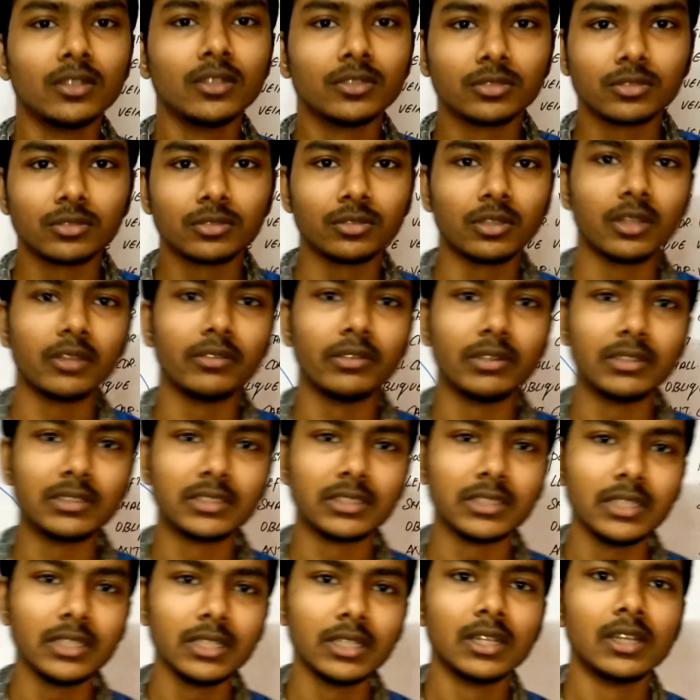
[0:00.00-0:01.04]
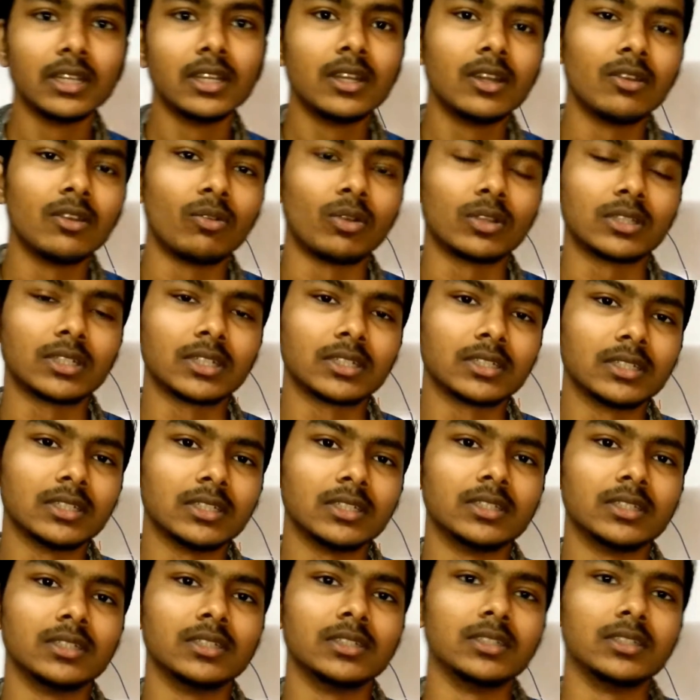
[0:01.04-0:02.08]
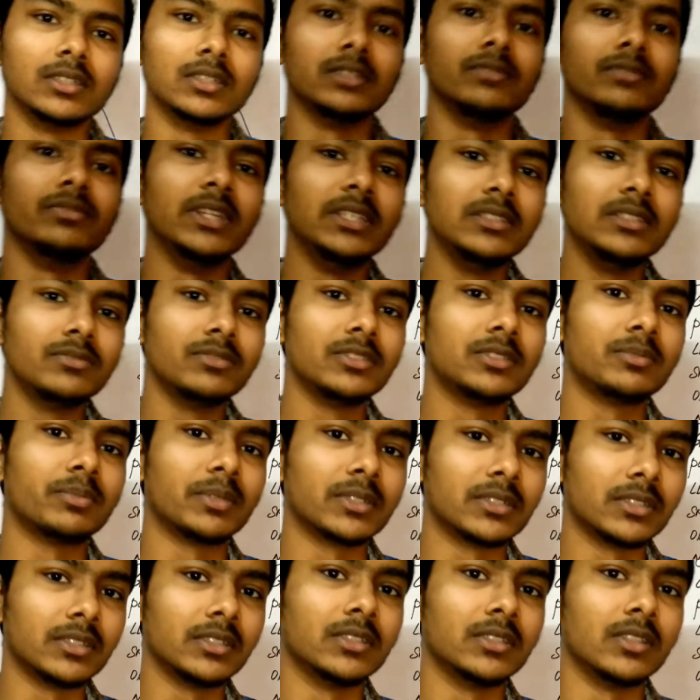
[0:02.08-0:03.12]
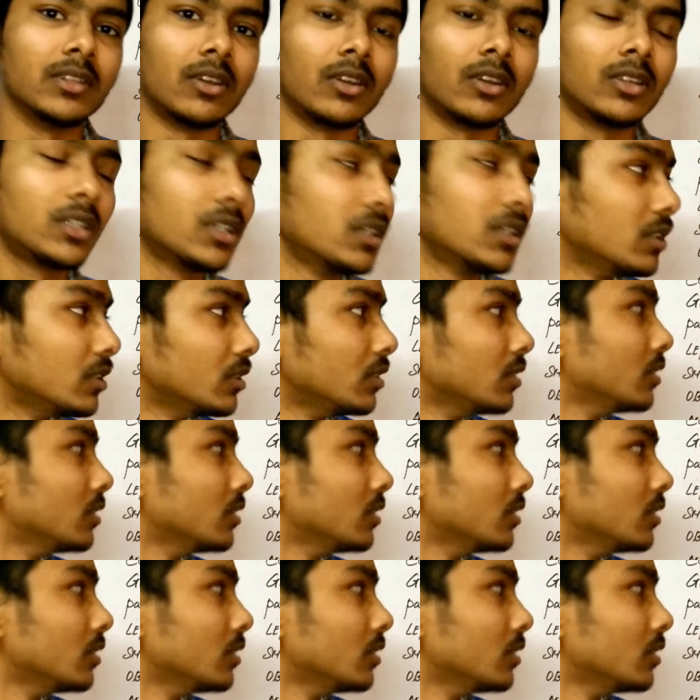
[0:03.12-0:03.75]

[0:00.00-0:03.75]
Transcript: So today we'll see what are the veins which present in the heart.